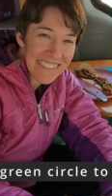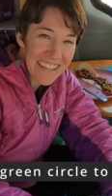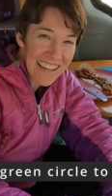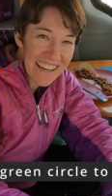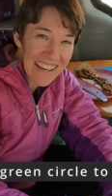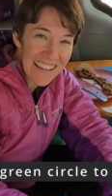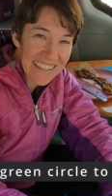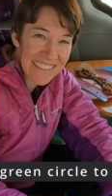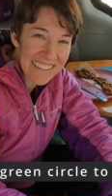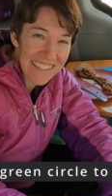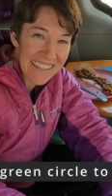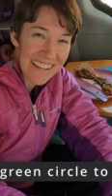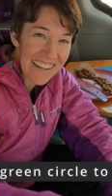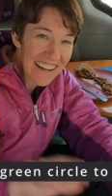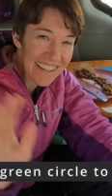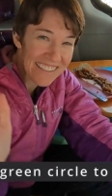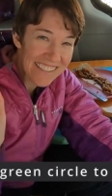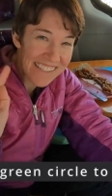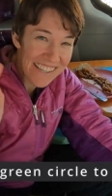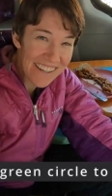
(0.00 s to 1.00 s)
And uh,
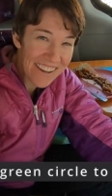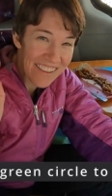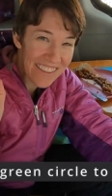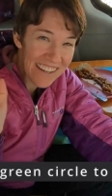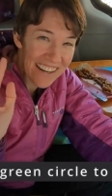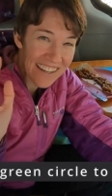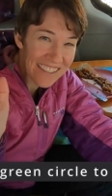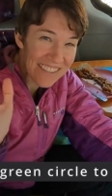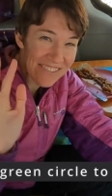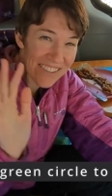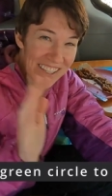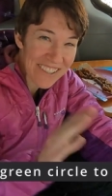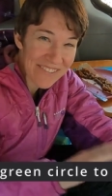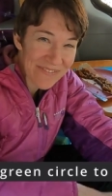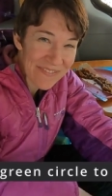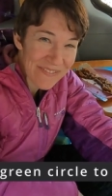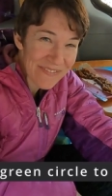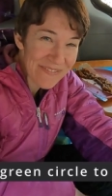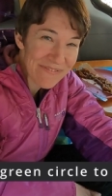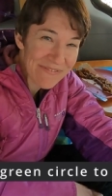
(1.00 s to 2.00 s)
I'll see you on the next
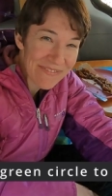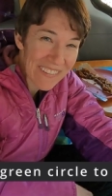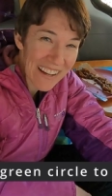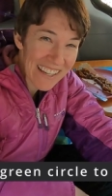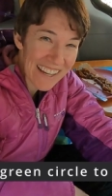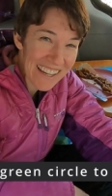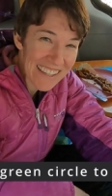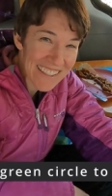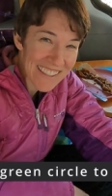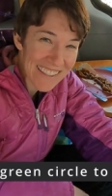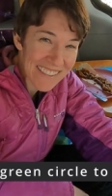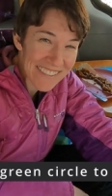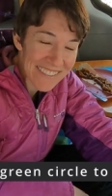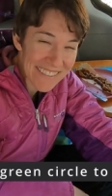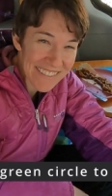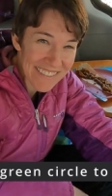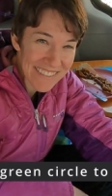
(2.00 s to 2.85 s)
one. Bye, guys.